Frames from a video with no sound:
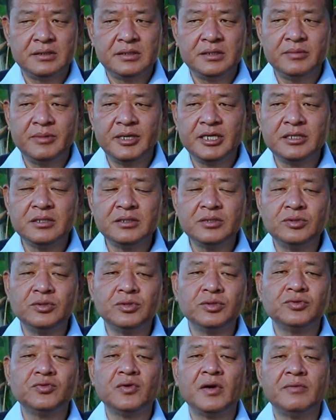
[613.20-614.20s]
Tibetans,
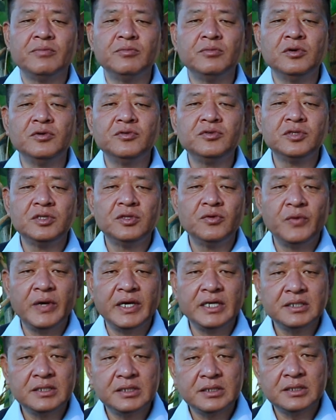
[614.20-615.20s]
those who have moved to the
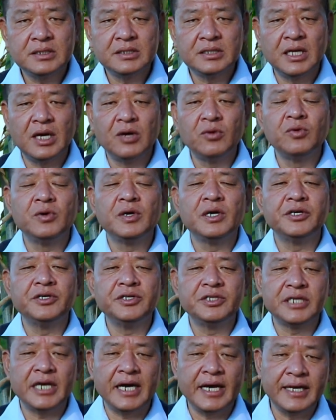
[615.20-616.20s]
West, now who are
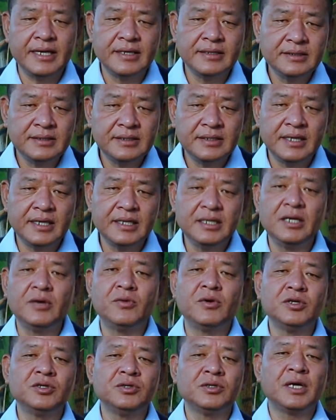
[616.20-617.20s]
retired, and they
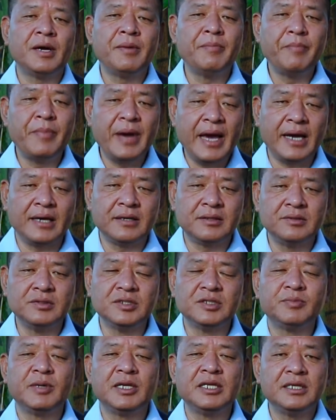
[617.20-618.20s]
want to come back to
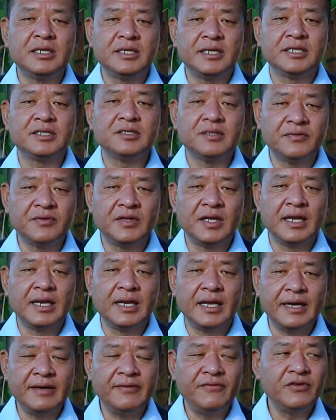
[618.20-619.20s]
spend the rest of their
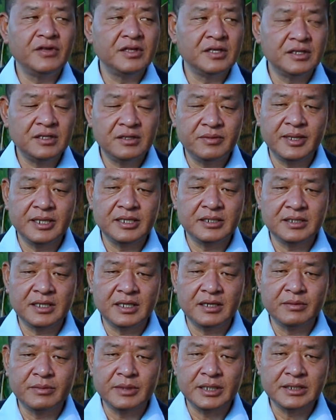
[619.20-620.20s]
life in the Tibetan
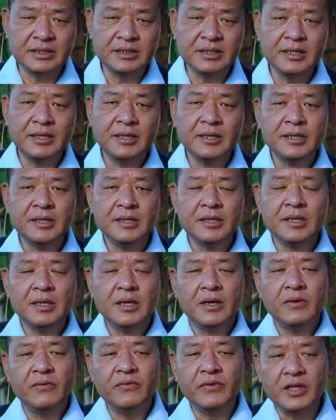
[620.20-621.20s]
settlements
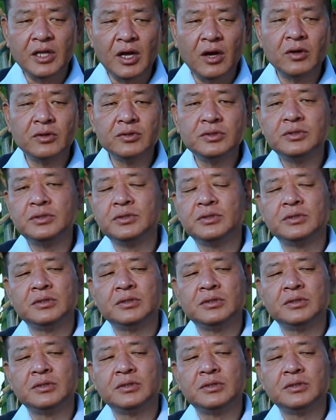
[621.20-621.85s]
without